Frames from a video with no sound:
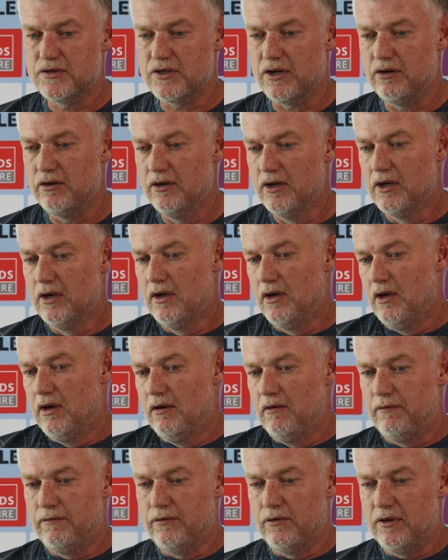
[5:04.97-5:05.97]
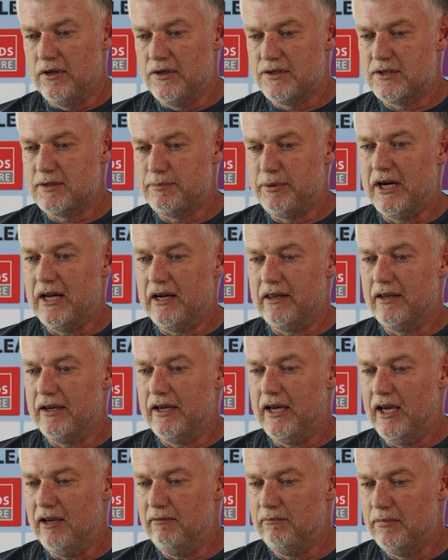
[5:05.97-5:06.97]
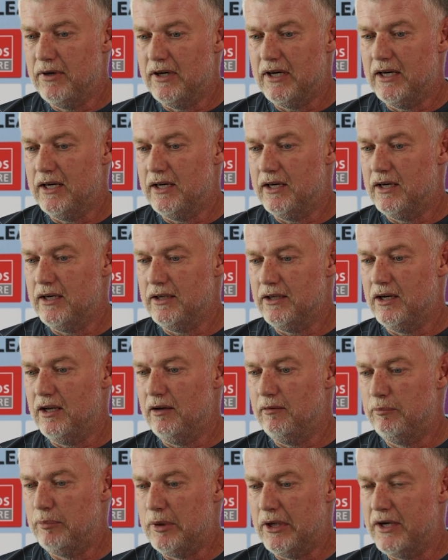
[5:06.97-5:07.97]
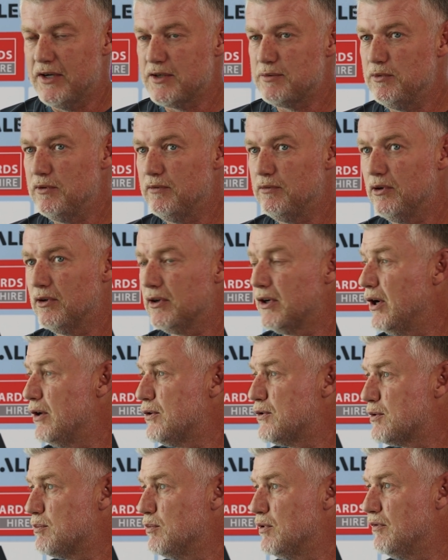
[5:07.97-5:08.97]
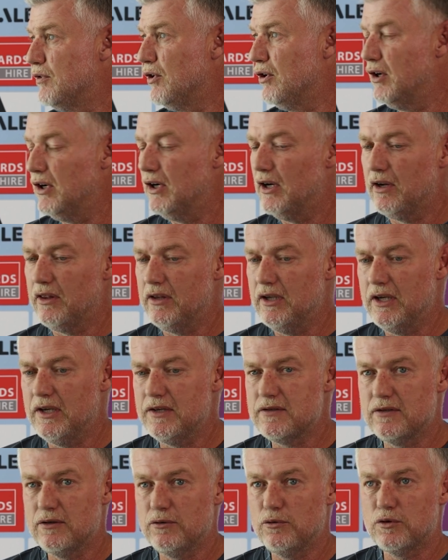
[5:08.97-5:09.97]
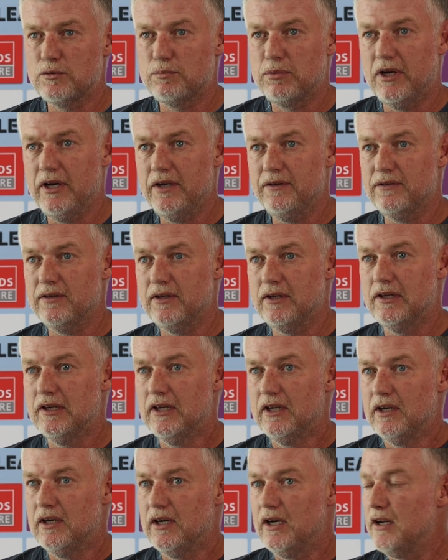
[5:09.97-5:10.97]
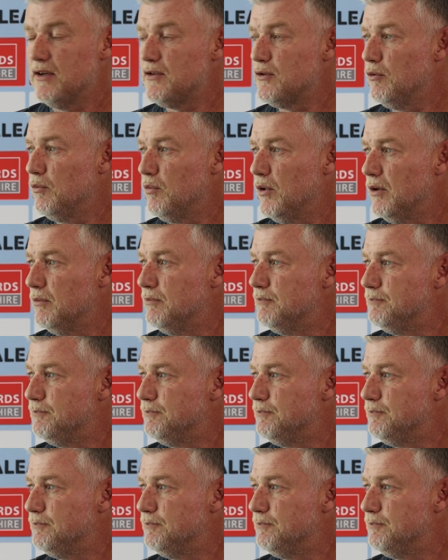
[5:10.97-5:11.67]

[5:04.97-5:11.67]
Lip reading: So, this is part of the game. You know, players move on, coaches move on, and I think he's in a good place and he's doing well.